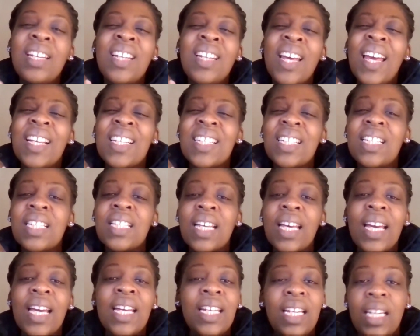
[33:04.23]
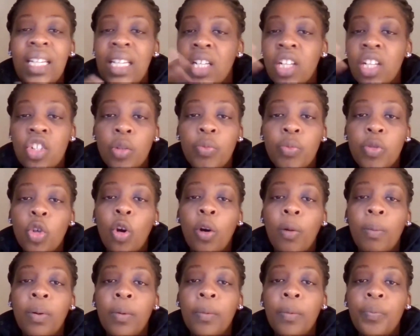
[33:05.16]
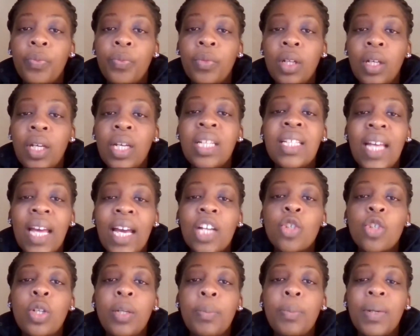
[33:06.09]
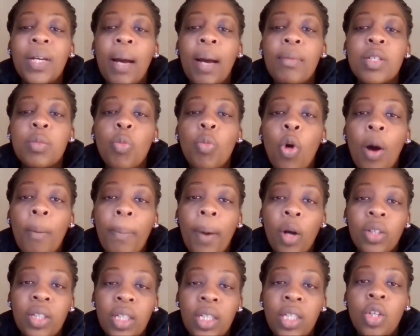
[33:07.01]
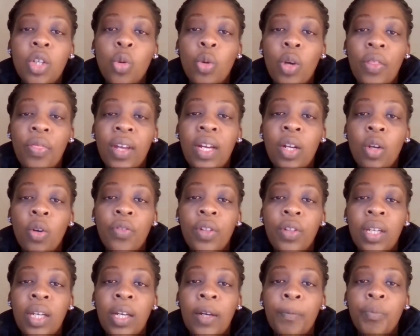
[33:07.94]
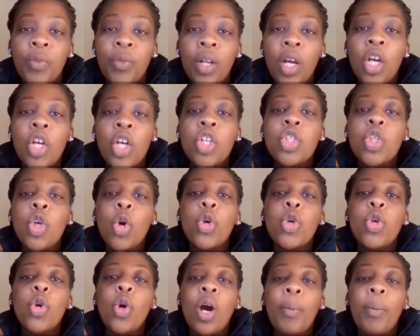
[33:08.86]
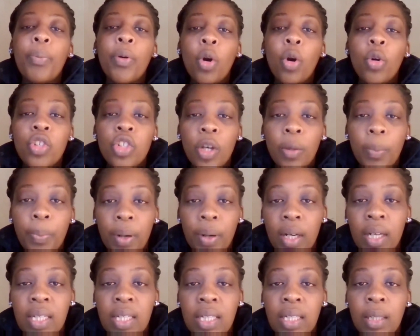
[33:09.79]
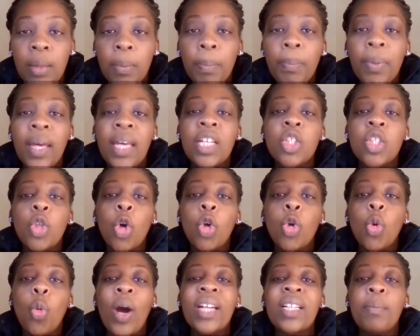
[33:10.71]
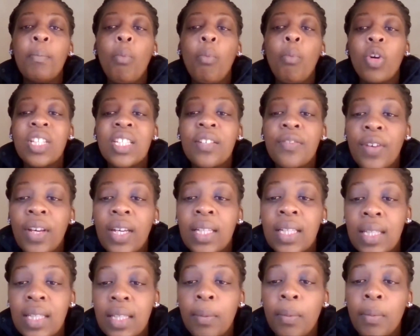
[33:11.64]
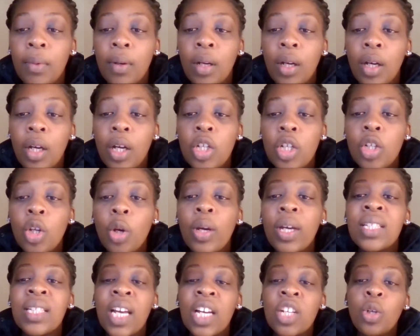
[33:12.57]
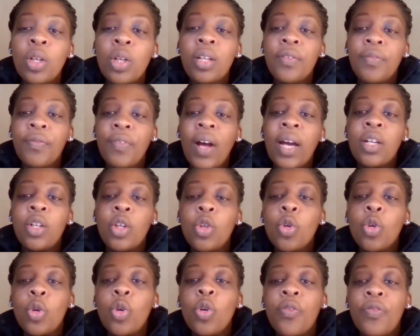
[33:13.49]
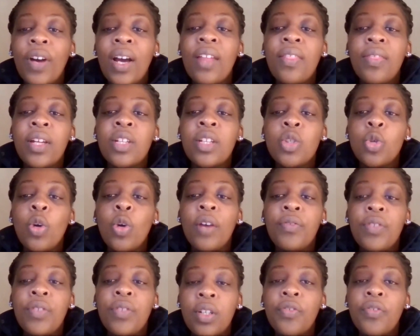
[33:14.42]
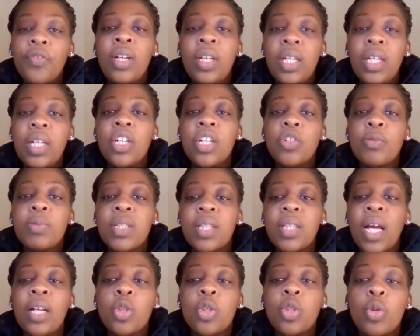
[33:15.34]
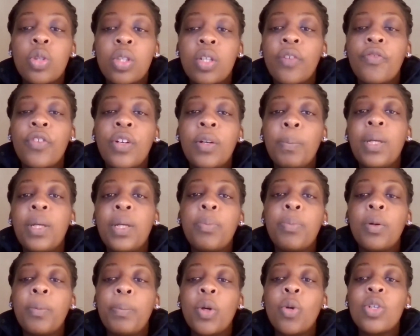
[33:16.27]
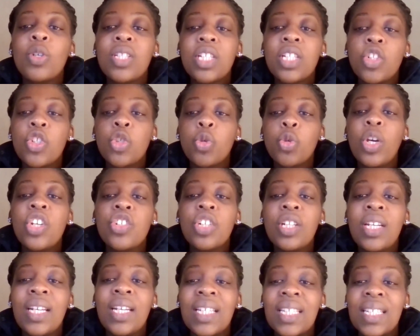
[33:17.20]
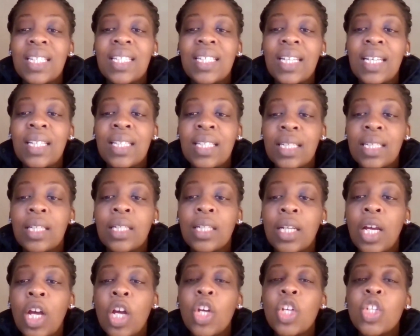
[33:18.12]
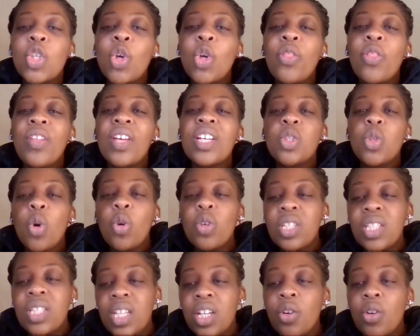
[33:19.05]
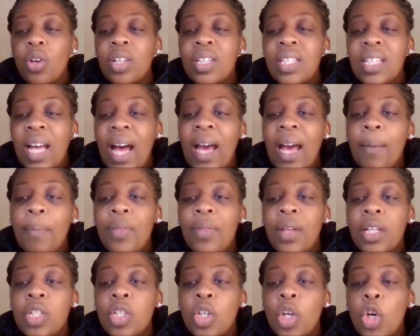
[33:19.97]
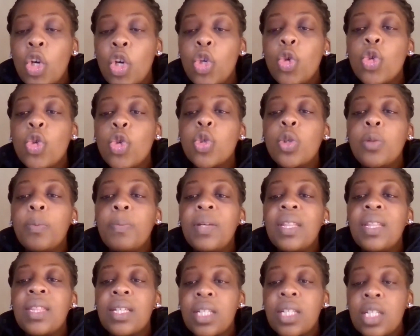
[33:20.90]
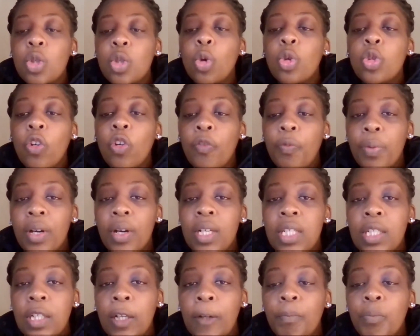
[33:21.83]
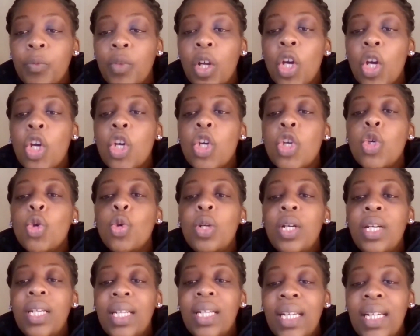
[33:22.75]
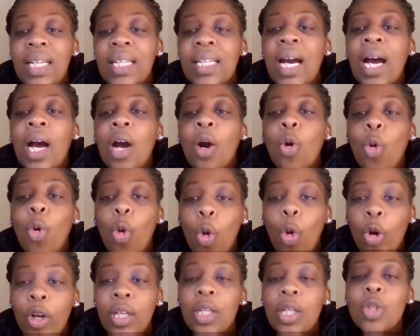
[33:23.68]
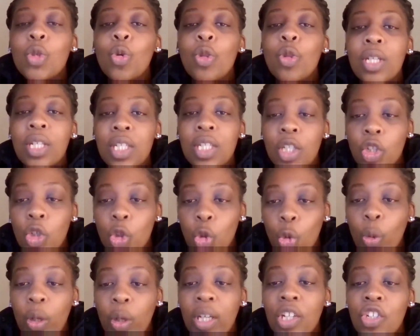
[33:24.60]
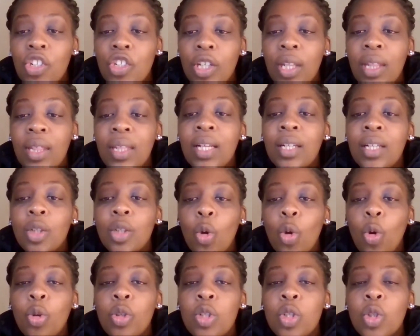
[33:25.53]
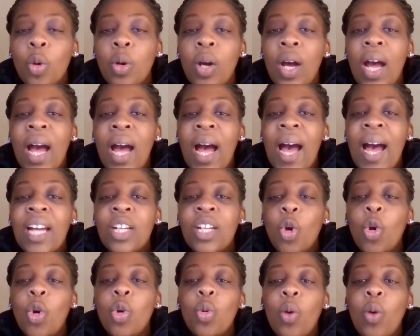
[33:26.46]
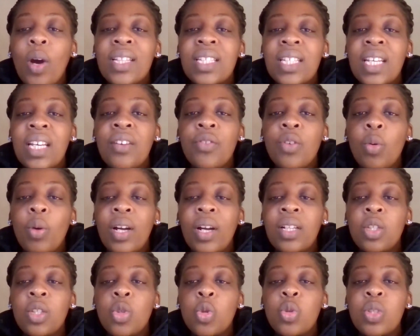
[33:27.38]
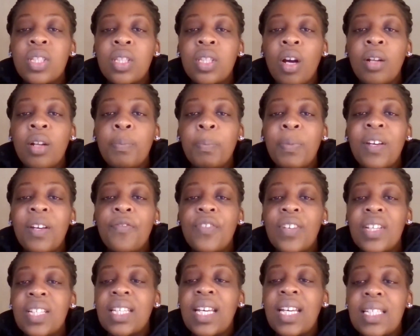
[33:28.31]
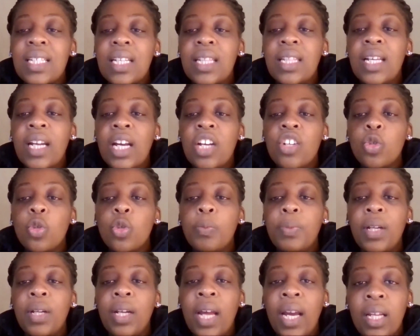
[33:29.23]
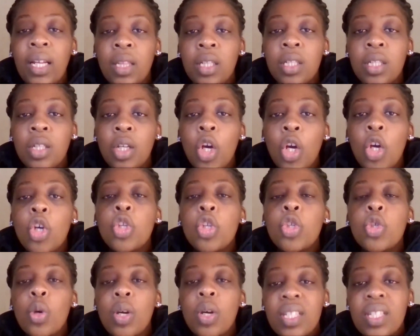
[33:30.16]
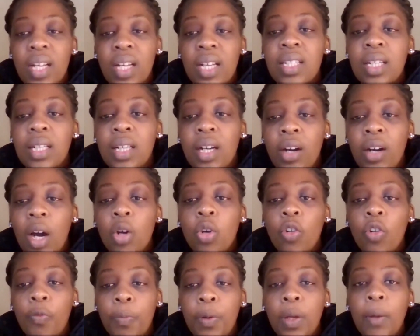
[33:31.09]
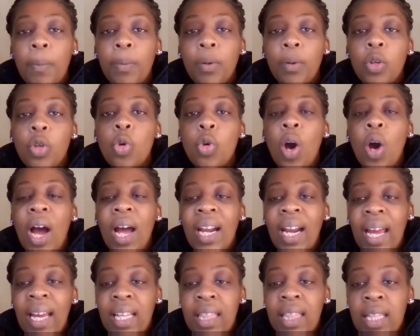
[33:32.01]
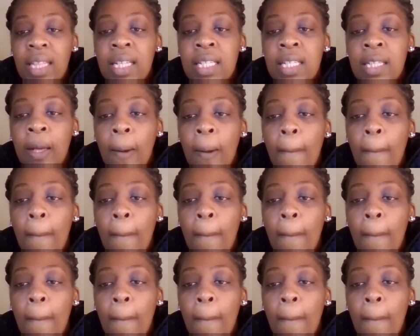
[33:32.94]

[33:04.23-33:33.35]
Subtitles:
essence, any leadership job, it actually becomes more about EQ at the end of the day. So you approach a person based on what motivates them. So it's actually fine. You find that you have different leadership styles to different people because the situation necessitates it. So there's no stereotype that you should be this sort of person. You lead according to the situation that it calls. So I don't want everyone to start being fixated that I should be like this. To a certain crowd of people, you are like this